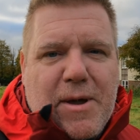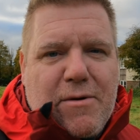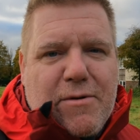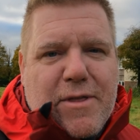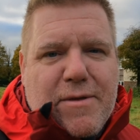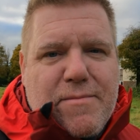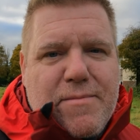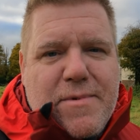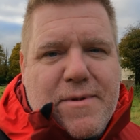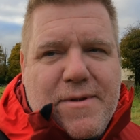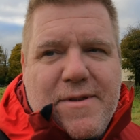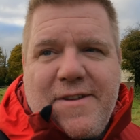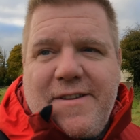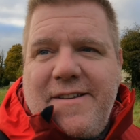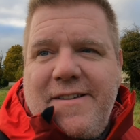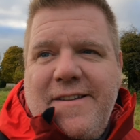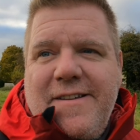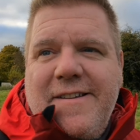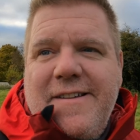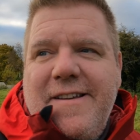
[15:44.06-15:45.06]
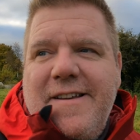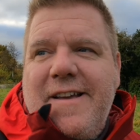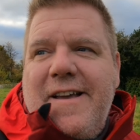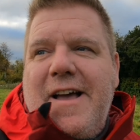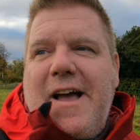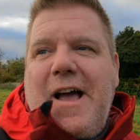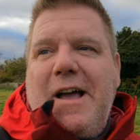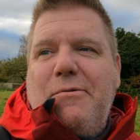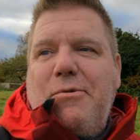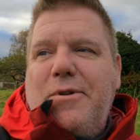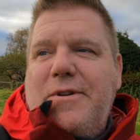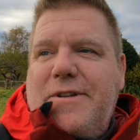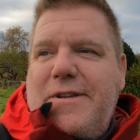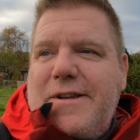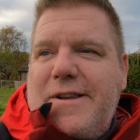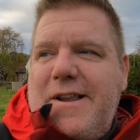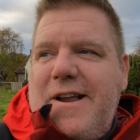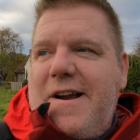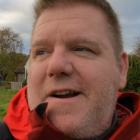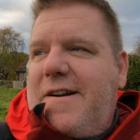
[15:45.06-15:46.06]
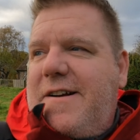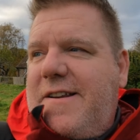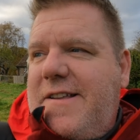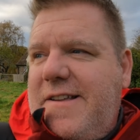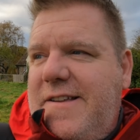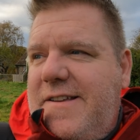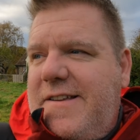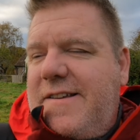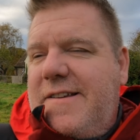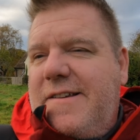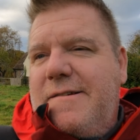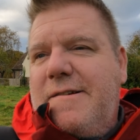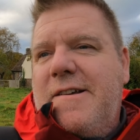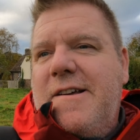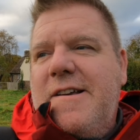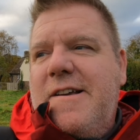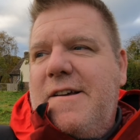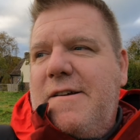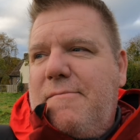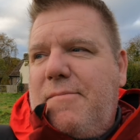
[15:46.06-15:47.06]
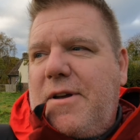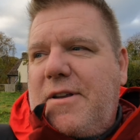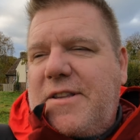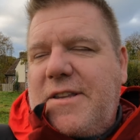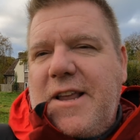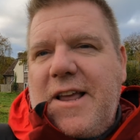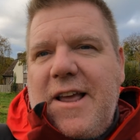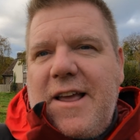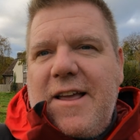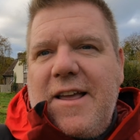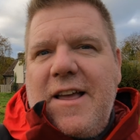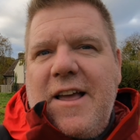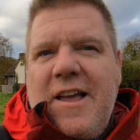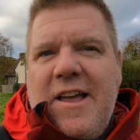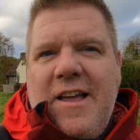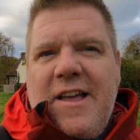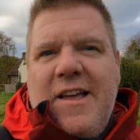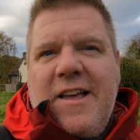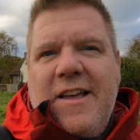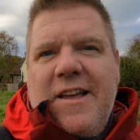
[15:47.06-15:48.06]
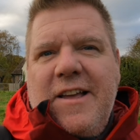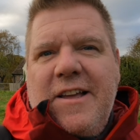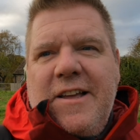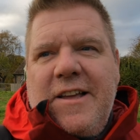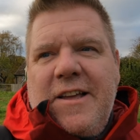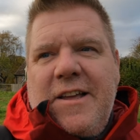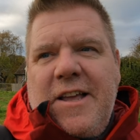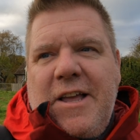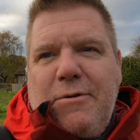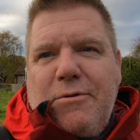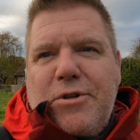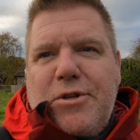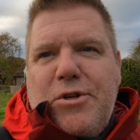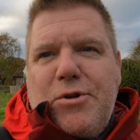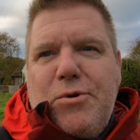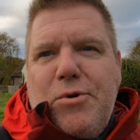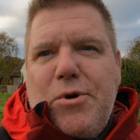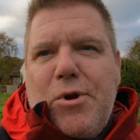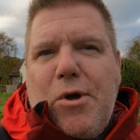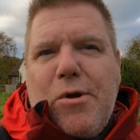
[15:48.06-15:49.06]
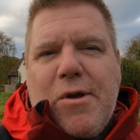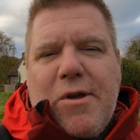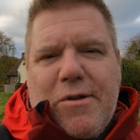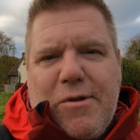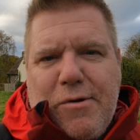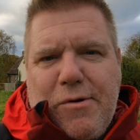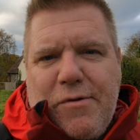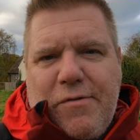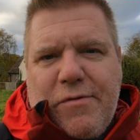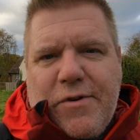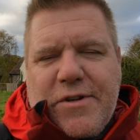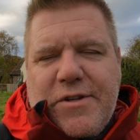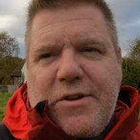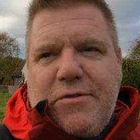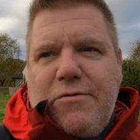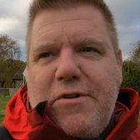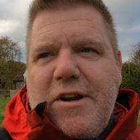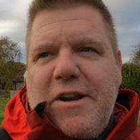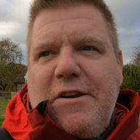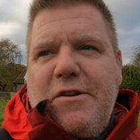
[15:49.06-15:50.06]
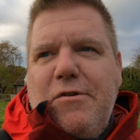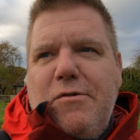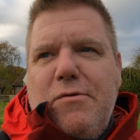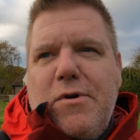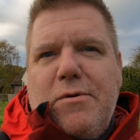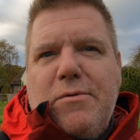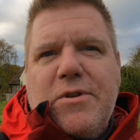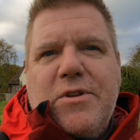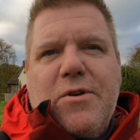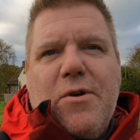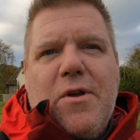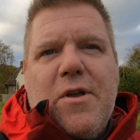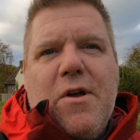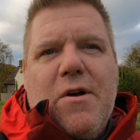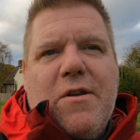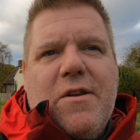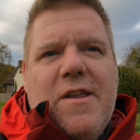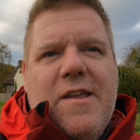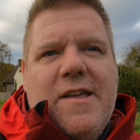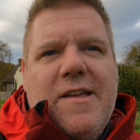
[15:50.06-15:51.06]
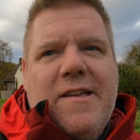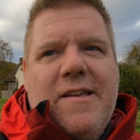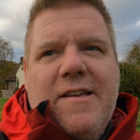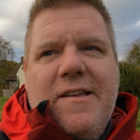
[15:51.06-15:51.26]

about them. I want to learn, but it was too long ago for us to really know what was going on.